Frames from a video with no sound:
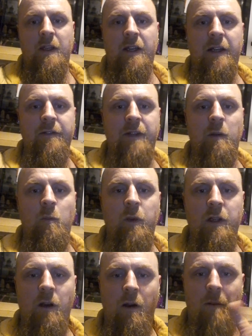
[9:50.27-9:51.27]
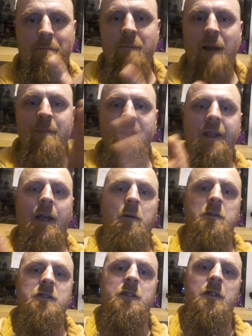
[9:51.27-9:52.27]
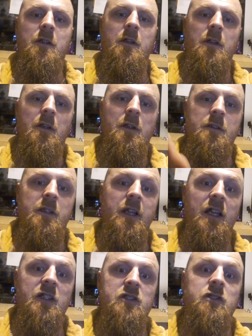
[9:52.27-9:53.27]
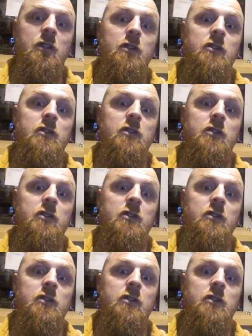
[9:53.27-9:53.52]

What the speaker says: And then we are mapping out the next